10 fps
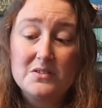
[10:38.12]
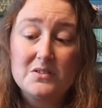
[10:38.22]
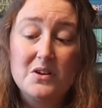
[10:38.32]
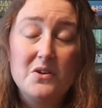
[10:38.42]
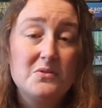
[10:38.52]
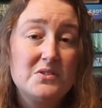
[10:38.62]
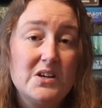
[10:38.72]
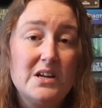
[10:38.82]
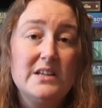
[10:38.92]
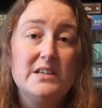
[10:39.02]
So
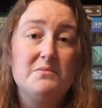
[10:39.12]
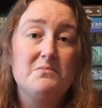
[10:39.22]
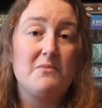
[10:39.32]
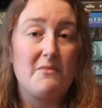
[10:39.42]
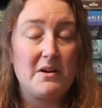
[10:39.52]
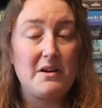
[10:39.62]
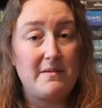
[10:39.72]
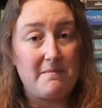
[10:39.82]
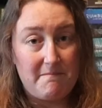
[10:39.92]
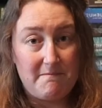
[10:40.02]
certainly
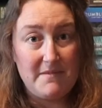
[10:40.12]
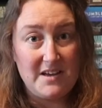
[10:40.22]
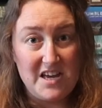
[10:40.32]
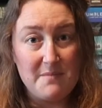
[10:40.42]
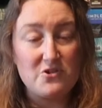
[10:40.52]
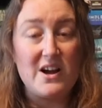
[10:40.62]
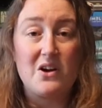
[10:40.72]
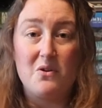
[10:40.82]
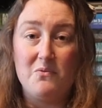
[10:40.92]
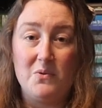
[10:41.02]
keep
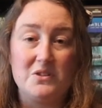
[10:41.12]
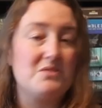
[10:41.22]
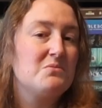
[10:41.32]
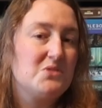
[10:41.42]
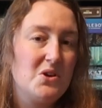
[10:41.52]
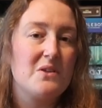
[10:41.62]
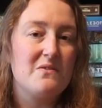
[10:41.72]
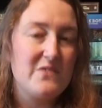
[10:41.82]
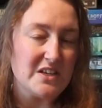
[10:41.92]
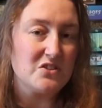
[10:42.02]
track of what
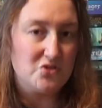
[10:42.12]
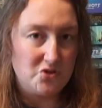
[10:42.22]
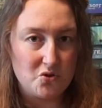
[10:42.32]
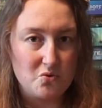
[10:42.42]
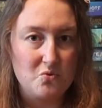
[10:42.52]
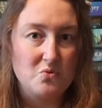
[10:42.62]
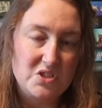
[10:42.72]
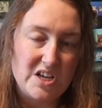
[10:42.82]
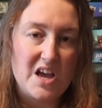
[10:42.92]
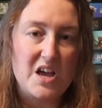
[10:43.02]
certain things do,
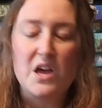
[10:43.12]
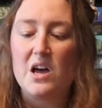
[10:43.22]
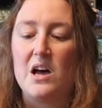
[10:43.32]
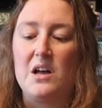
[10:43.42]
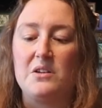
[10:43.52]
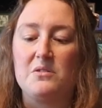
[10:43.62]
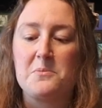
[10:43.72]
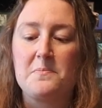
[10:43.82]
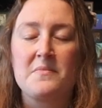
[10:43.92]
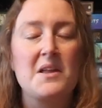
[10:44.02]
say, and
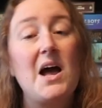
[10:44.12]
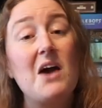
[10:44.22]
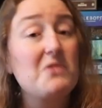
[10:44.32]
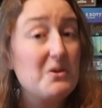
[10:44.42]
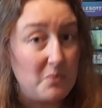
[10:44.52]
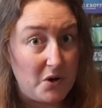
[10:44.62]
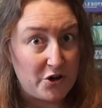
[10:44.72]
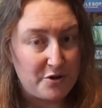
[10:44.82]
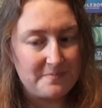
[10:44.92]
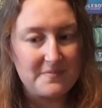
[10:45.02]
how they
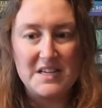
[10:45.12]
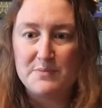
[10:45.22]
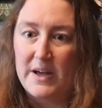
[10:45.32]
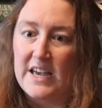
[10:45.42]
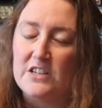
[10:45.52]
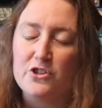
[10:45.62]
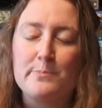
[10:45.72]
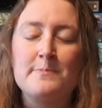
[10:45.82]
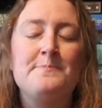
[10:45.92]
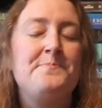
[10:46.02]
work is my
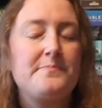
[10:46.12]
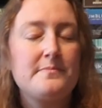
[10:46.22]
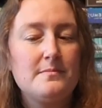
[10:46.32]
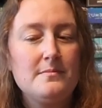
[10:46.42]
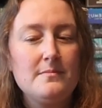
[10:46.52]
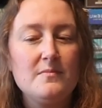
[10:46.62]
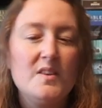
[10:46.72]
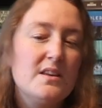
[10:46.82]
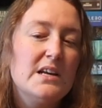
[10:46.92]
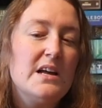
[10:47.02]
hint.
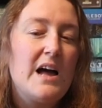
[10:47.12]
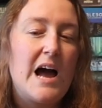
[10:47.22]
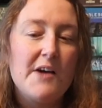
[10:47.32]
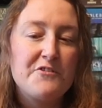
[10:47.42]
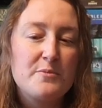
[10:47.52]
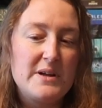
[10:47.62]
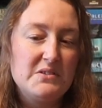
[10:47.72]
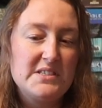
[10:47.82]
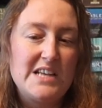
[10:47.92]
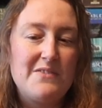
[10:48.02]
After
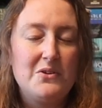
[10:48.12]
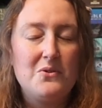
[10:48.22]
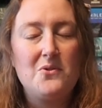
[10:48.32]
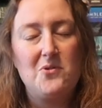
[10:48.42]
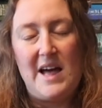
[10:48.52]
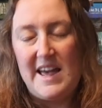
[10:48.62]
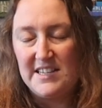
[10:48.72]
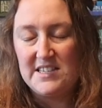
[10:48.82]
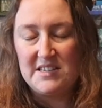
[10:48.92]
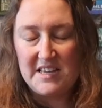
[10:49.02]
about 7 or
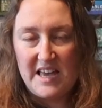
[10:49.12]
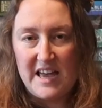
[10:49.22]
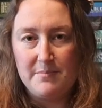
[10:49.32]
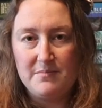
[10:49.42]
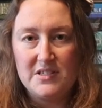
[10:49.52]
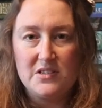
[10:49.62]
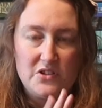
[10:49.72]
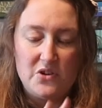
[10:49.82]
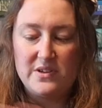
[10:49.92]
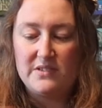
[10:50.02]
8
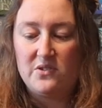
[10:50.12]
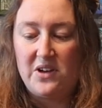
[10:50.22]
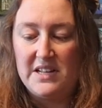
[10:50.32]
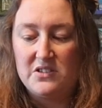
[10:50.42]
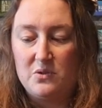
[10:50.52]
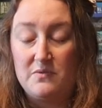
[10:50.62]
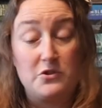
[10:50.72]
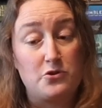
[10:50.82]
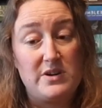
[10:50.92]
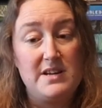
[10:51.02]
games, so 7 or 8 sort
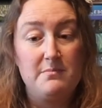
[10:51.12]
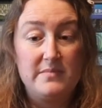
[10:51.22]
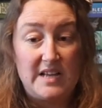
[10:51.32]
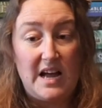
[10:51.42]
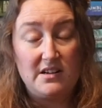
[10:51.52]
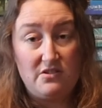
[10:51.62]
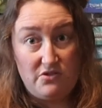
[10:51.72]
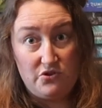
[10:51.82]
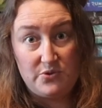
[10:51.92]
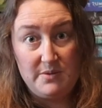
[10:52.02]
of dreams and
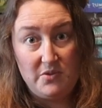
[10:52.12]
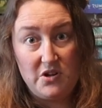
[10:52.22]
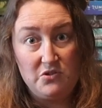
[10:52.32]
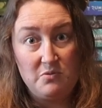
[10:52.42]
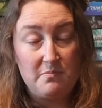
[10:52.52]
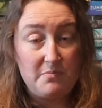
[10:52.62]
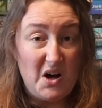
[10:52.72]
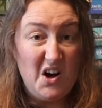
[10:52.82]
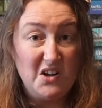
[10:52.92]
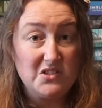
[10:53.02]
the dreamworld
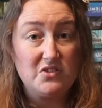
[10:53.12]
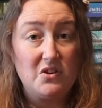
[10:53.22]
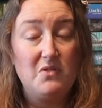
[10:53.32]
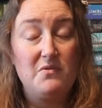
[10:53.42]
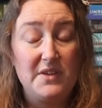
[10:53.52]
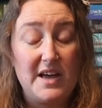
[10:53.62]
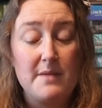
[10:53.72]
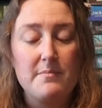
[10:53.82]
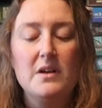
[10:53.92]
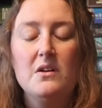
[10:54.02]
part of the
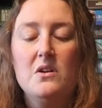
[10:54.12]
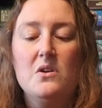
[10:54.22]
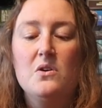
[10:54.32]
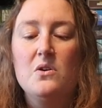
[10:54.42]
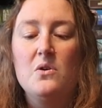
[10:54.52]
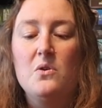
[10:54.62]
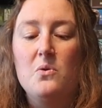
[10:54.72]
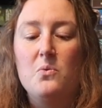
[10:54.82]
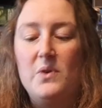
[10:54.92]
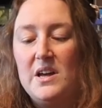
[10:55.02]
game,
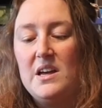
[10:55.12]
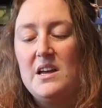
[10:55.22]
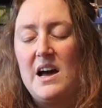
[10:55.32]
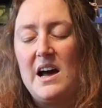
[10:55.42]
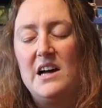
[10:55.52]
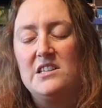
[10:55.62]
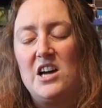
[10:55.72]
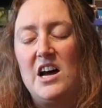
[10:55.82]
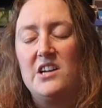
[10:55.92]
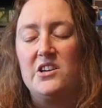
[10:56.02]
we had
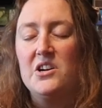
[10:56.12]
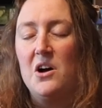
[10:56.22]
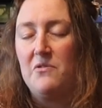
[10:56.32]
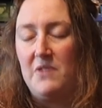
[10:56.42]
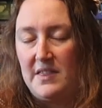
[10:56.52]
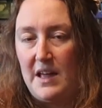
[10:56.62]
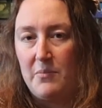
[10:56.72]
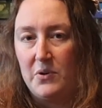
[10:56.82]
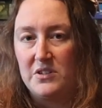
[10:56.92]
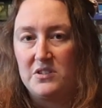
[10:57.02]
had enough at
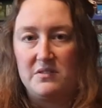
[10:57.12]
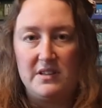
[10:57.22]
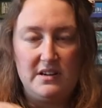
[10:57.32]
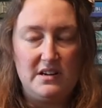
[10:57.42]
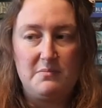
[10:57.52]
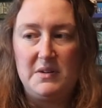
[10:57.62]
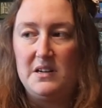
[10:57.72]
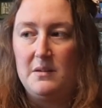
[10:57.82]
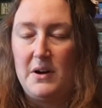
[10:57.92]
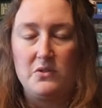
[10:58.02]
that point. It had
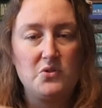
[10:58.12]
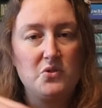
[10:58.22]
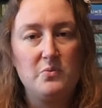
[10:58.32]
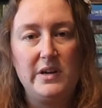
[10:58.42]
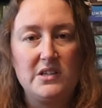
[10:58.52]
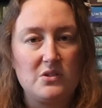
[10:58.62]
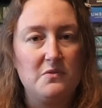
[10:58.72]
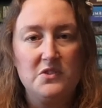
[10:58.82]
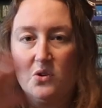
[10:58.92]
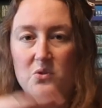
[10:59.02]
been about 2 weeks
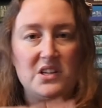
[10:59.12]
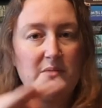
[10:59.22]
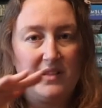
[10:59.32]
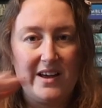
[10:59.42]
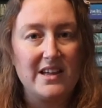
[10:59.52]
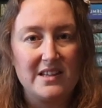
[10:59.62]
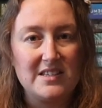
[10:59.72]
of solely playing